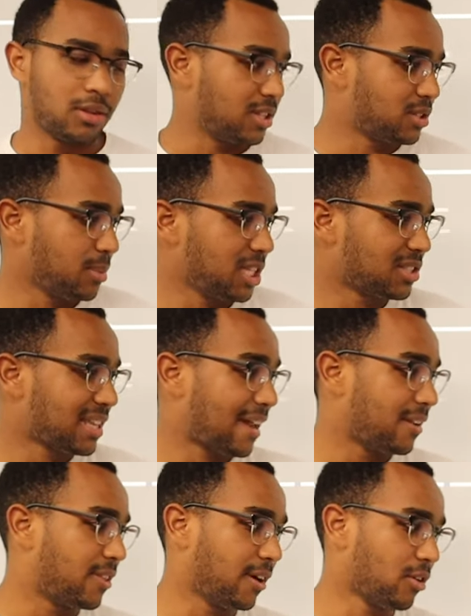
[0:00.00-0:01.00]
This means
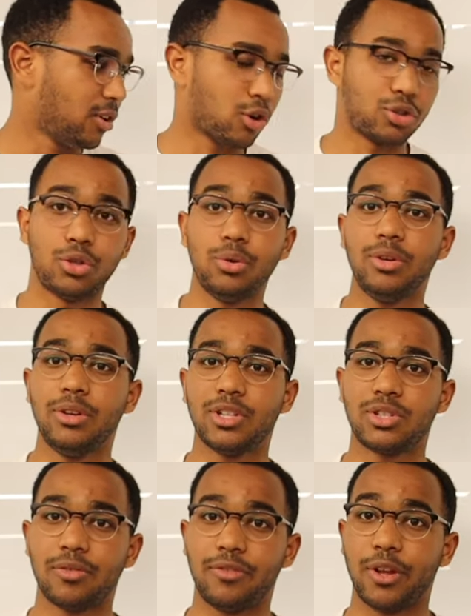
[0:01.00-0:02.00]
that there are two
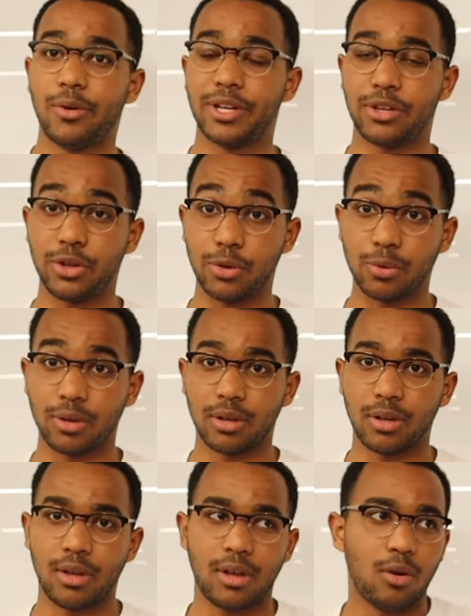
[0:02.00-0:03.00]
units of flow at U.
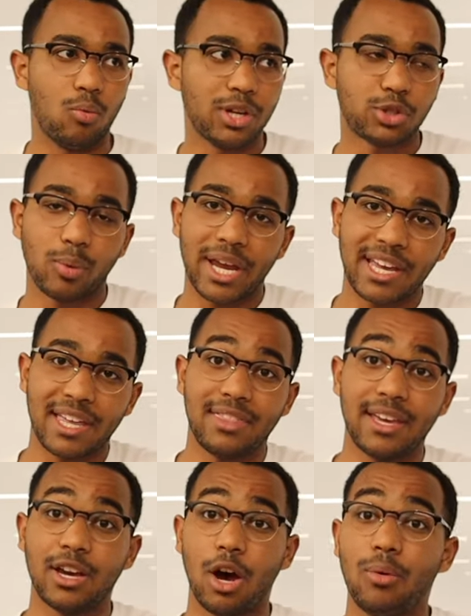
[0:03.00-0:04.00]
Which way
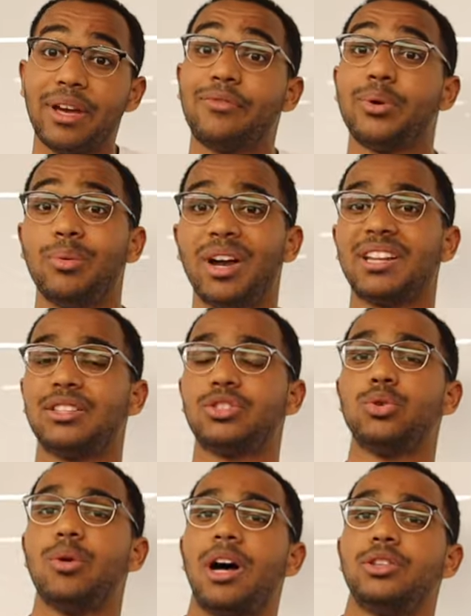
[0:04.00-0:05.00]
can they go if we wanted
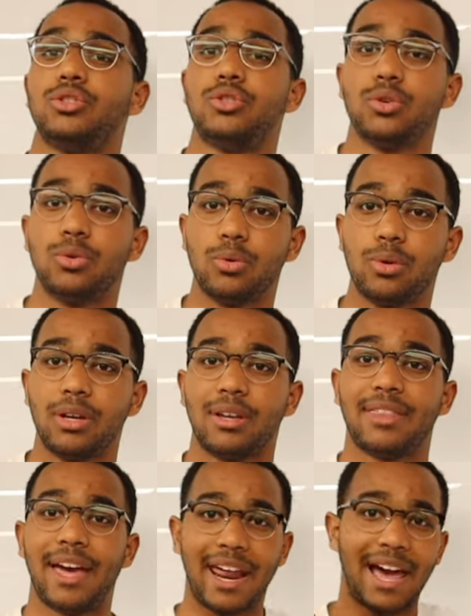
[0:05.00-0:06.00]
to undo
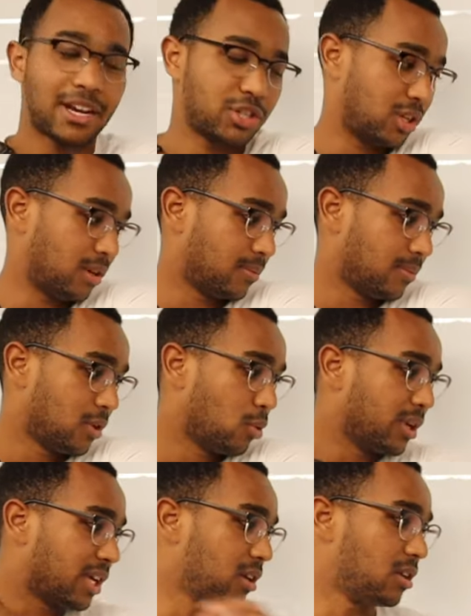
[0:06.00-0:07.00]
that action?
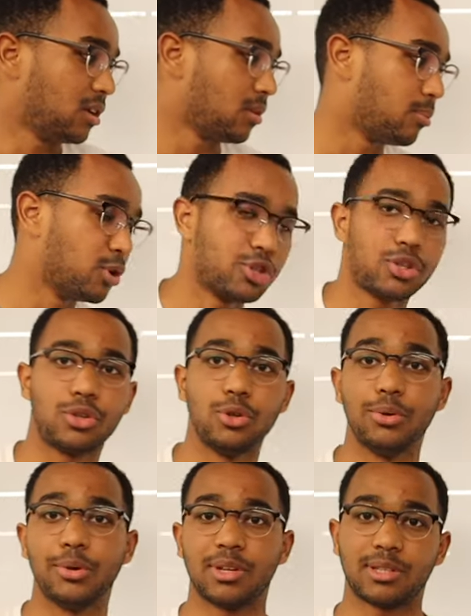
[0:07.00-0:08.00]
We could push
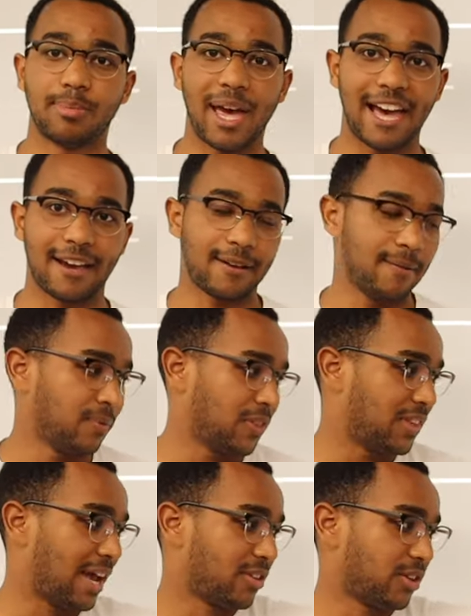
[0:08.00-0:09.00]
two units back.
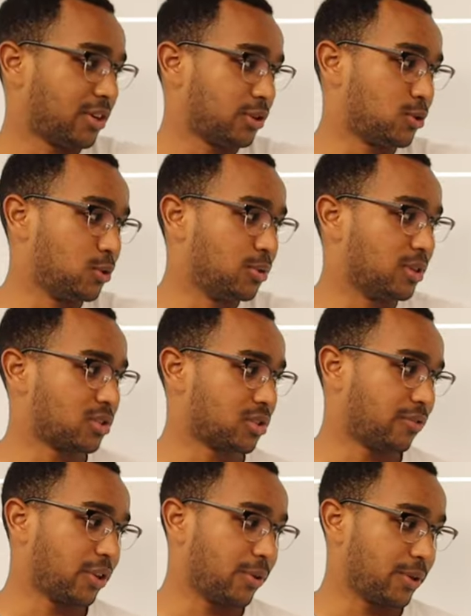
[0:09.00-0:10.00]
Now that there are two units
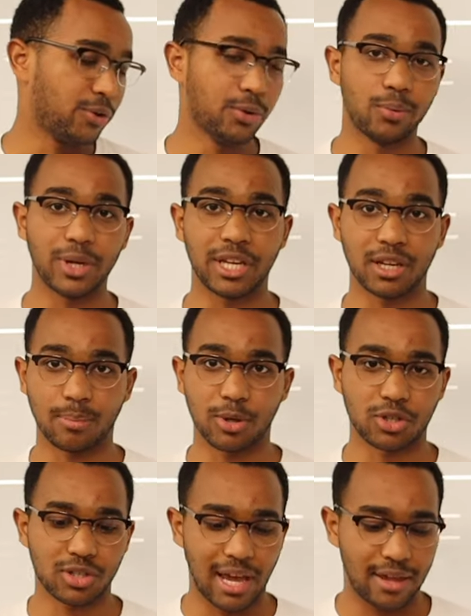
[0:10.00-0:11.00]
of flow at U, we need to
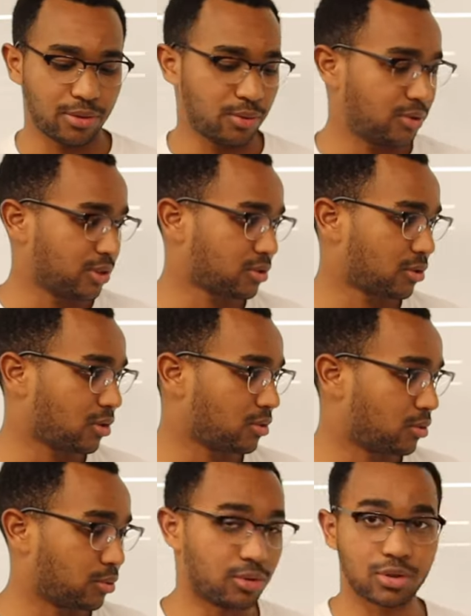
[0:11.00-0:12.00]
push that through this,
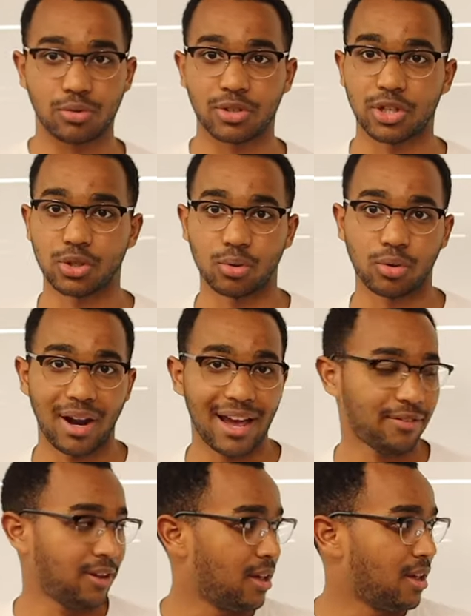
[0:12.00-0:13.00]
through this residual
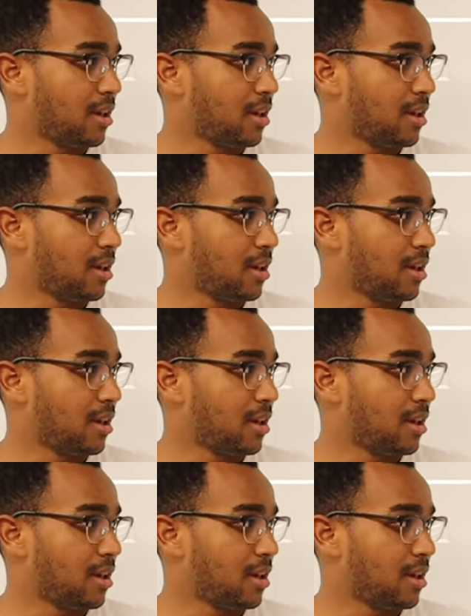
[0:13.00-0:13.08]
graph.